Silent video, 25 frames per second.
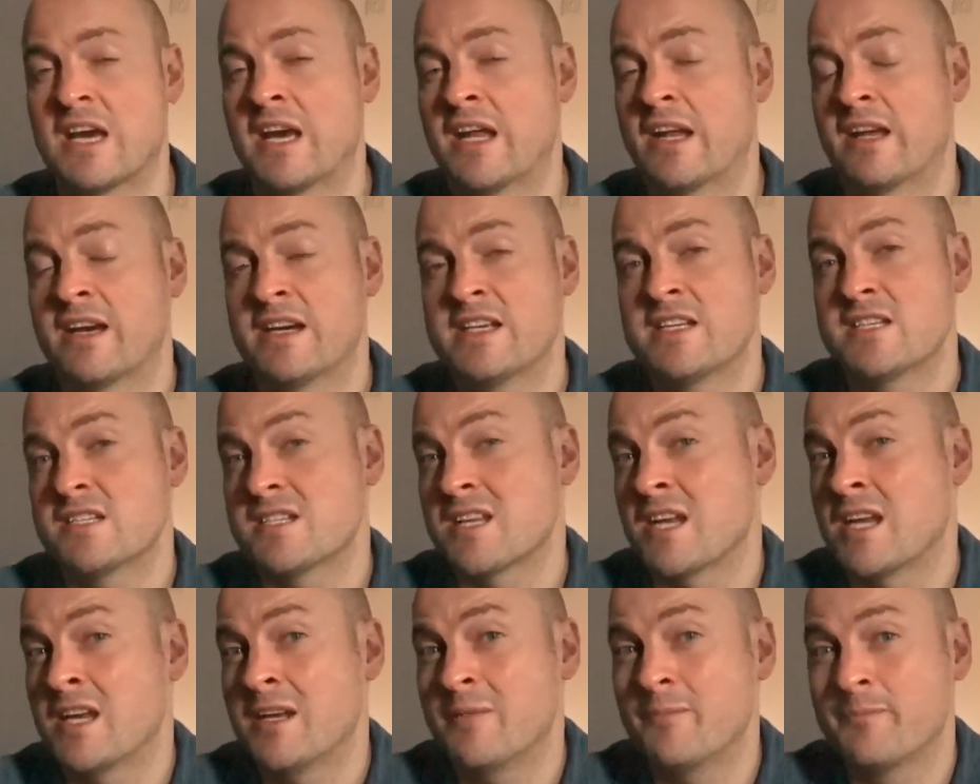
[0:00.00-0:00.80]
And I
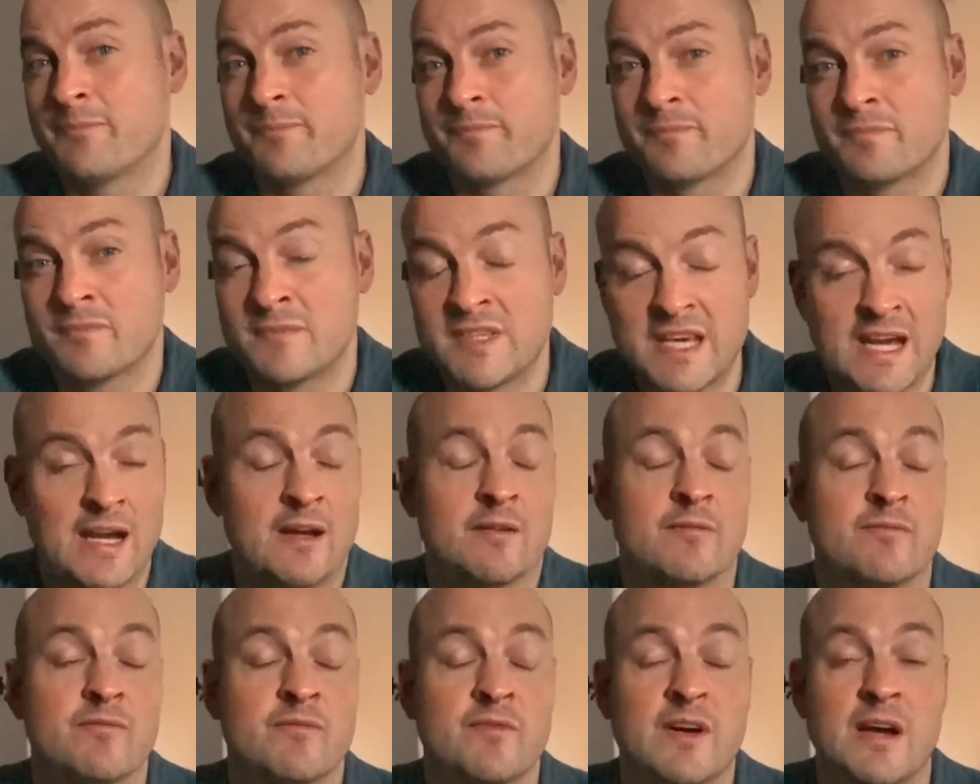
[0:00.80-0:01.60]
say,
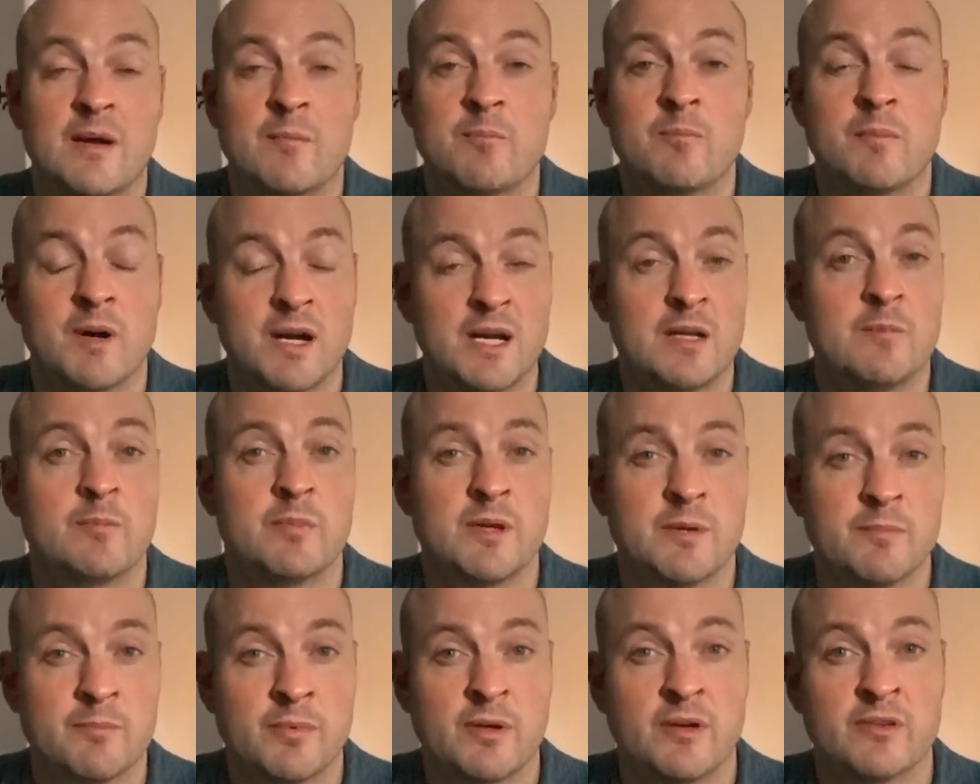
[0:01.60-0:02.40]
yeah, that might
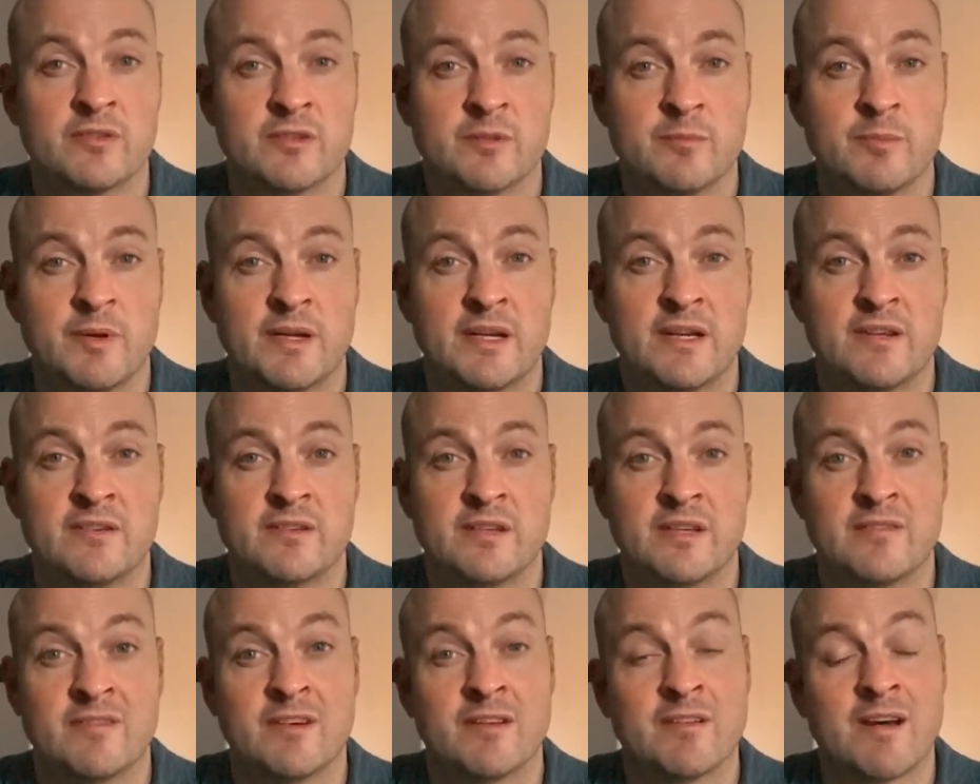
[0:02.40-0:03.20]
be a
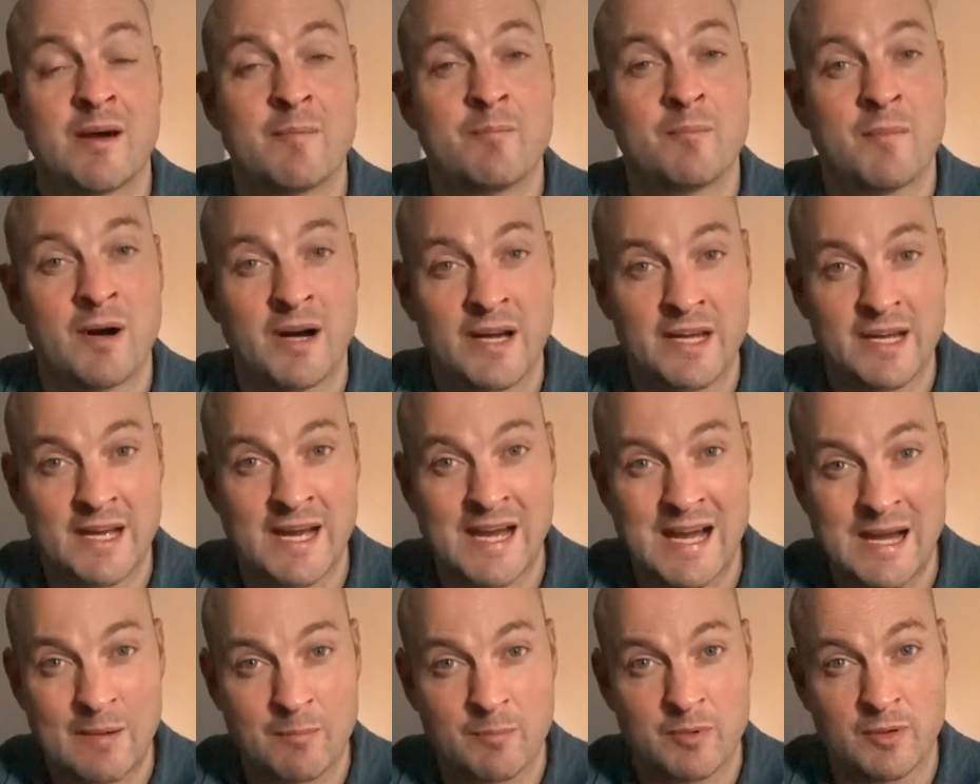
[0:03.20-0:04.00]
possibility that that might
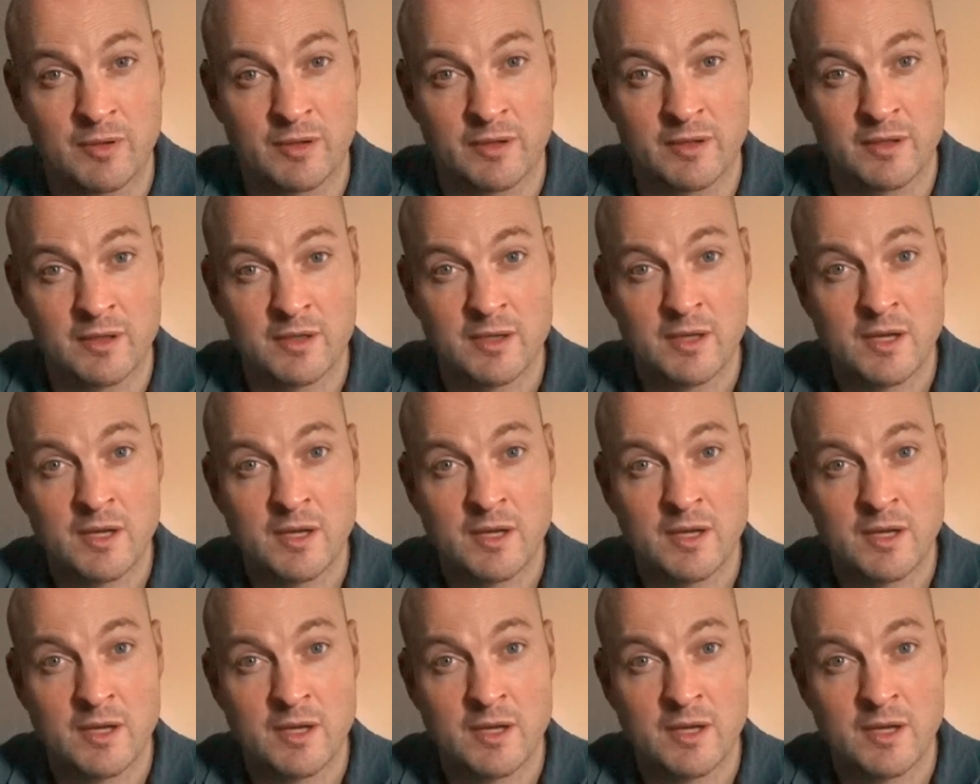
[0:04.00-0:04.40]
happen.